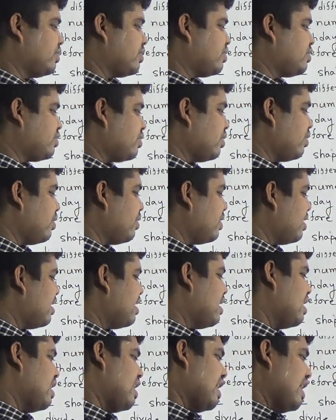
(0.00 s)
So
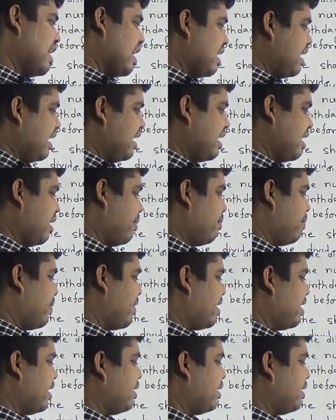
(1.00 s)
any number